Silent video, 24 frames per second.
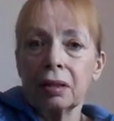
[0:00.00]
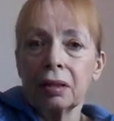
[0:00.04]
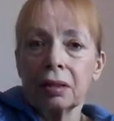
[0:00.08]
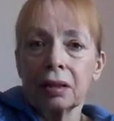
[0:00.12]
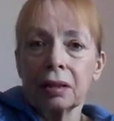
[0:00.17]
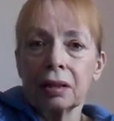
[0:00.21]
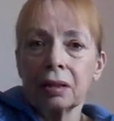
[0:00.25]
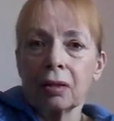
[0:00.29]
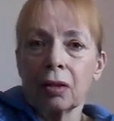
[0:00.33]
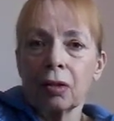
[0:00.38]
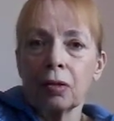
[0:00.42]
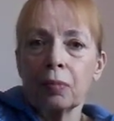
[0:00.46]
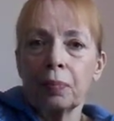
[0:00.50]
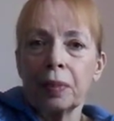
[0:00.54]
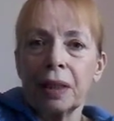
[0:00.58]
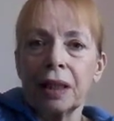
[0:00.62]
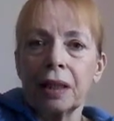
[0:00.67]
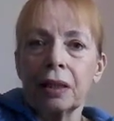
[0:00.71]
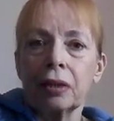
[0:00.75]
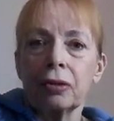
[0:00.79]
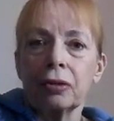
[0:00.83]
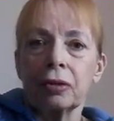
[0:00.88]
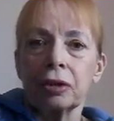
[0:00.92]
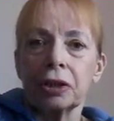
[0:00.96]
the dog
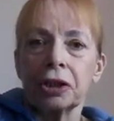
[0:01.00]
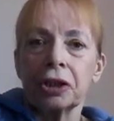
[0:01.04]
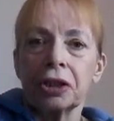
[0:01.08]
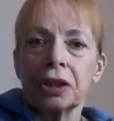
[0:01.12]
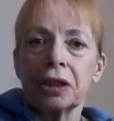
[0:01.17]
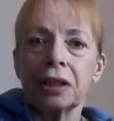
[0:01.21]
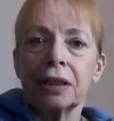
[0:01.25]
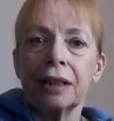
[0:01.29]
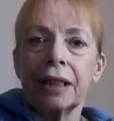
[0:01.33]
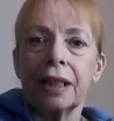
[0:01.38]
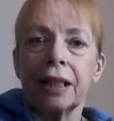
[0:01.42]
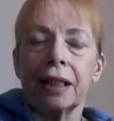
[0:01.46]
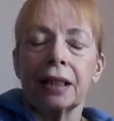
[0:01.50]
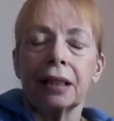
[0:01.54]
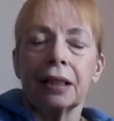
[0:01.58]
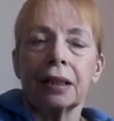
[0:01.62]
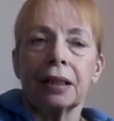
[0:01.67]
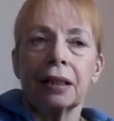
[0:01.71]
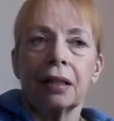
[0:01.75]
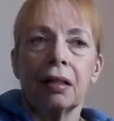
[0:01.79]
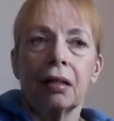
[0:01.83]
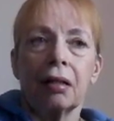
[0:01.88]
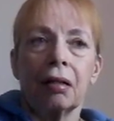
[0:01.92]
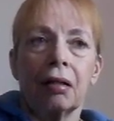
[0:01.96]
being crushed to
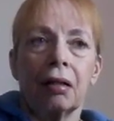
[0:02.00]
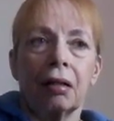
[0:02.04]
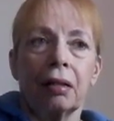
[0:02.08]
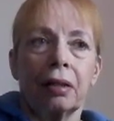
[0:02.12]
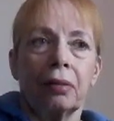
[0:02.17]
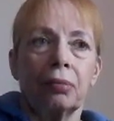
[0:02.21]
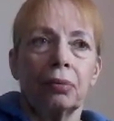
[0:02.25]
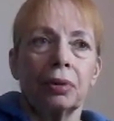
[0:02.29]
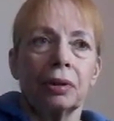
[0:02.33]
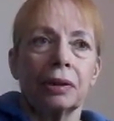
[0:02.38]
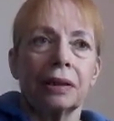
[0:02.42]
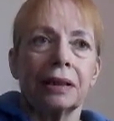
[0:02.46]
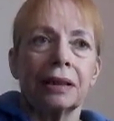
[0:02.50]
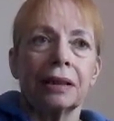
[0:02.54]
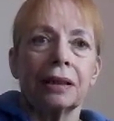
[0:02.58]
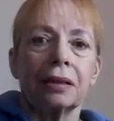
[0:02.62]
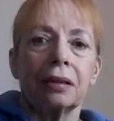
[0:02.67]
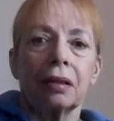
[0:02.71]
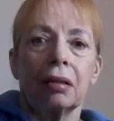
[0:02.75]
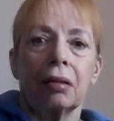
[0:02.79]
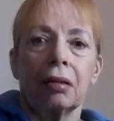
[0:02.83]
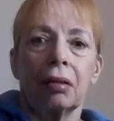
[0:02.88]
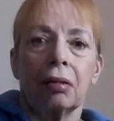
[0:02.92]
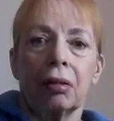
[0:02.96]
death, I
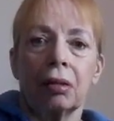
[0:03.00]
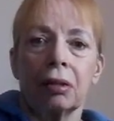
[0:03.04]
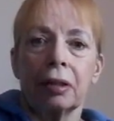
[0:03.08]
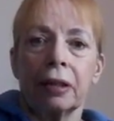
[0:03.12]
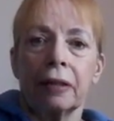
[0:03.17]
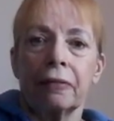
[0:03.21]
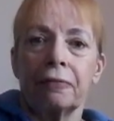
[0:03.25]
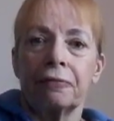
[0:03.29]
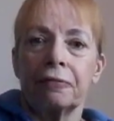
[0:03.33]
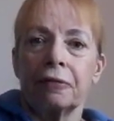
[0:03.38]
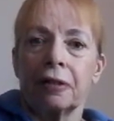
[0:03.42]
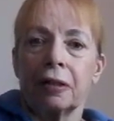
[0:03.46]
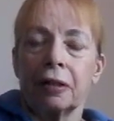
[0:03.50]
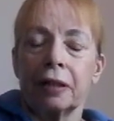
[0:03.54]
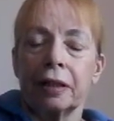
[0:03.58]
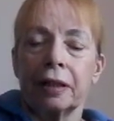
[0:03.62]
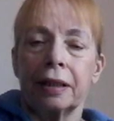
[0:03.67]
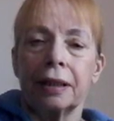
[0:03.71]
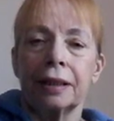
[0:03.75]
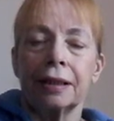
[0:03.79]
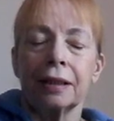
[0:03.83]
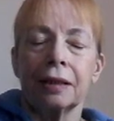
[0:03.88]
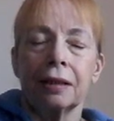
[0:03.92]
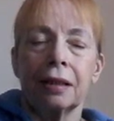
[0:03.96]
was
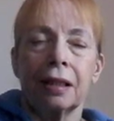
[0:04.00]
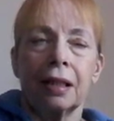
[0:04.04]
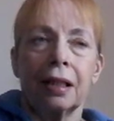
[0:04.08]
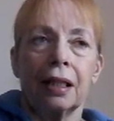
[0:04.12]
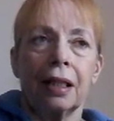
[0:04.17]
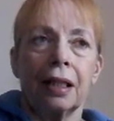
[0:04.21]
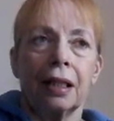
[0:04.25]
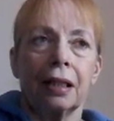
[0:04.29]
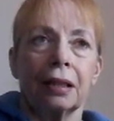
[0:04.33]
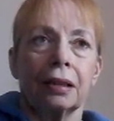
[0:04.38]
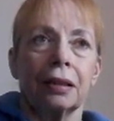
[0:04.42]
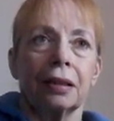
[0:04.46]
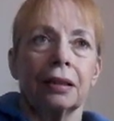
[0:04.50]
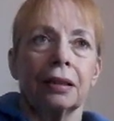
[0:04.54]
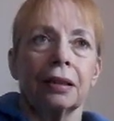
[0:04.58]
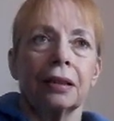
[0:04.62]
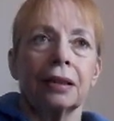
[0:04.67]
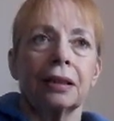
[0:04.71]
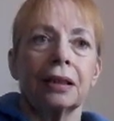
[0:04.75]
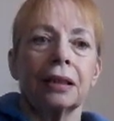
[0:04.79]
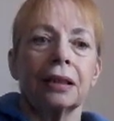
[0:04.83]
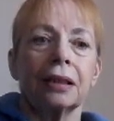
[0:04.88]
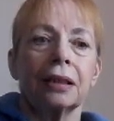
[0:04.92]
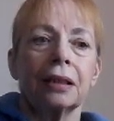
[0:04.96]
horrified,
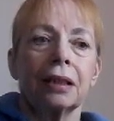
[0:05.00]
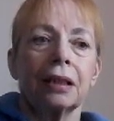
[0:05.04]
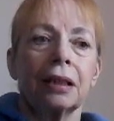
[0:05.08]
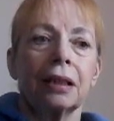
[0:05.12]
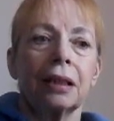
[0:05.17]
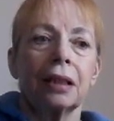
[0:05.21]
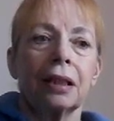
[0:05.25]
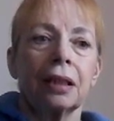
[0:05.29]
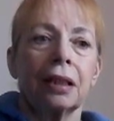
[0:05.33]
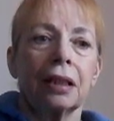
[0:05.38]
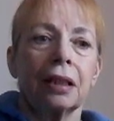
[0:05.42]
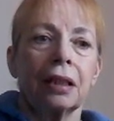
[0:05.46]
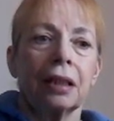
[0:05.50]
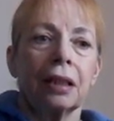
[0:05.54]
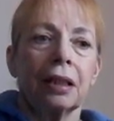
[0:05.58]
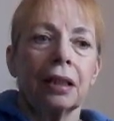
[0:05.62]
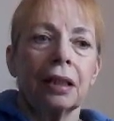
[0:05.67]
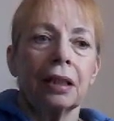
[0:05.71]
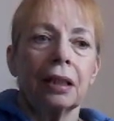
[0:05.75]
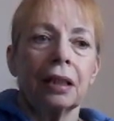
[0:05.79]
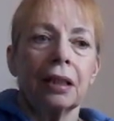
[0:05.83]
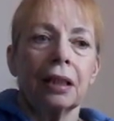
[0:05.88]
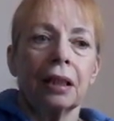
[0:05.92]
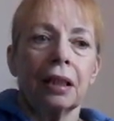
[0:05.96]
and
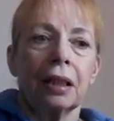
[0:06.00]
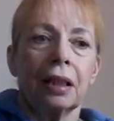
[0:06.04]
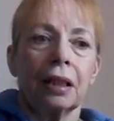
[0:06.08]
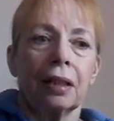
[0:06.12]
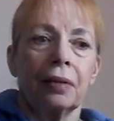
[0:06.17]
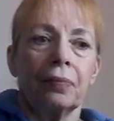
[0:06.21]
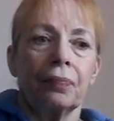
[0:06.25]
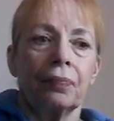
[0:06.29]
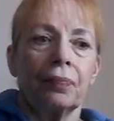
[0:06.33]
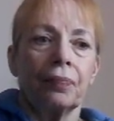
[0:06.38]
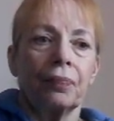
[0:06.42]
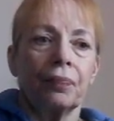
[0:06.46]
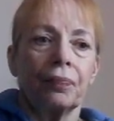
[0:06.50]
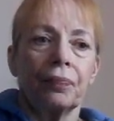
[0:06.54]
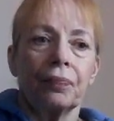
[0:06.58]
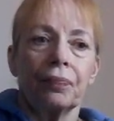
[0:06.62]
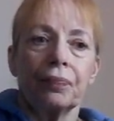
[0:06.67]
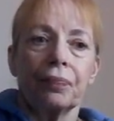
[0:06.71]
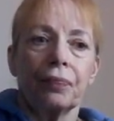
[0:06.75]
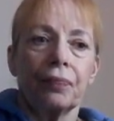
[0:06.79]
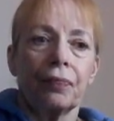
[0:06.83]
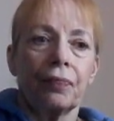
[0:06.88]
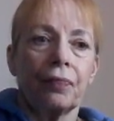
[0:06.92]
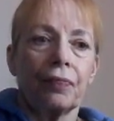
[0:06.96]

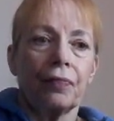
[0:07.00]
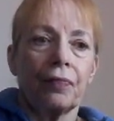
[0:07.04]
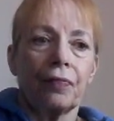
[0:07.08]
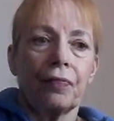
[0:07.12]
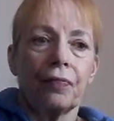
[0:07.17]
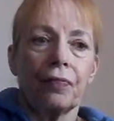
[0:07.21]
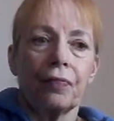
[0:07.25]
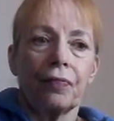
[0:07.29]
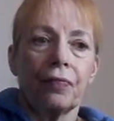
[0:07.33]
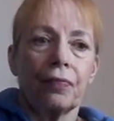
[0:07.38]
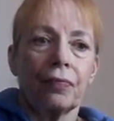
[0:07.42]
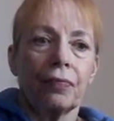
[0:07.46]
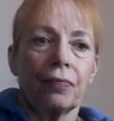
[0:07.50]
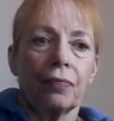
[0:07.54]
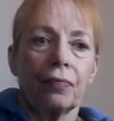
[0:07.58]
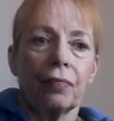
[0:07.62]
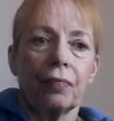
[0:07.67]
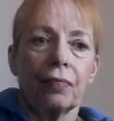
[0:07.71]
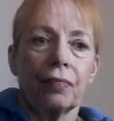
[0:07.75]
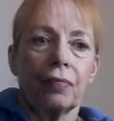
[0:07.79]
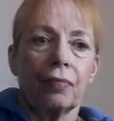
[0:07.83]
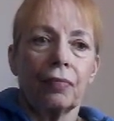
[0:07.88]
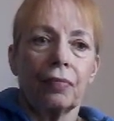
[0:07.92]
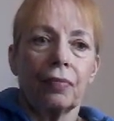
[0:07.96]

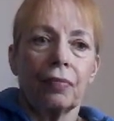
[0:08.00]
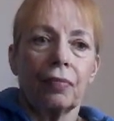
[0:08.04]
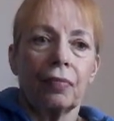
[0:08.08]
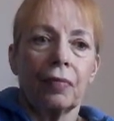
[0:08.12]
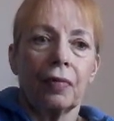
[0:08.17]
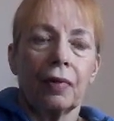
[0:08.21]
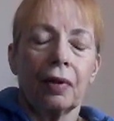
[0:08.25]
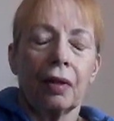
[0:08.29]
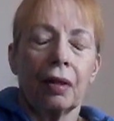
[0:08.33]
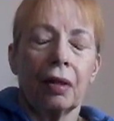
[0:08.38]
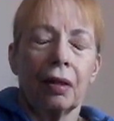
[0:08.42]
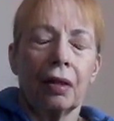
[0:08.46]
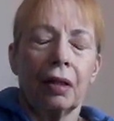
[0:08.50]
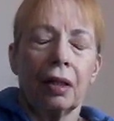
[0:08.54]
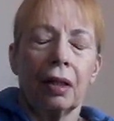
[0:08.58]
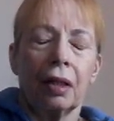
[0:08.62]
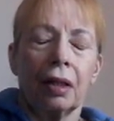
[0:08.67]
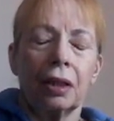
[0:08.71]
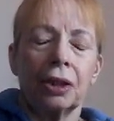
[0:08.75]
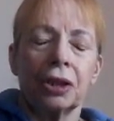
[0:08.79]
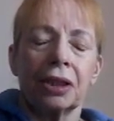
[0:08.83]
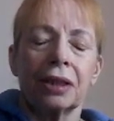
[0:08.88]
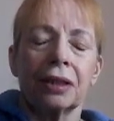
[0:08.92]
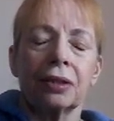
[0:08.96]

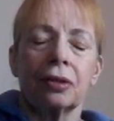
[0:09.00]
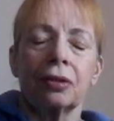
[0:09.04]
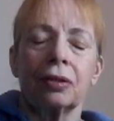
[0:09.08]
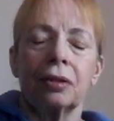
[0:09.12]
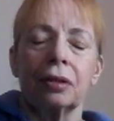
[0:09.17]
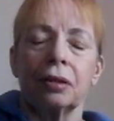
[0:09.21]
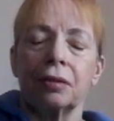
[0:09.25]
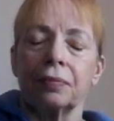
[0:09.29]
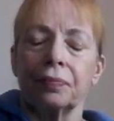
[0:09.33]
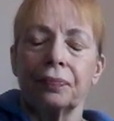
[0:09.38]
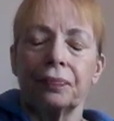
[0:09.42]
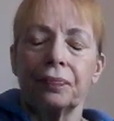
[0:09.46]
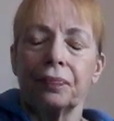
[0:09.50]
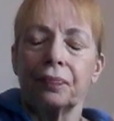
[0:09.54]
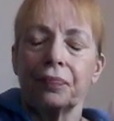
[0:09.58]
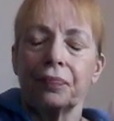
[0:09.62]
I couldn't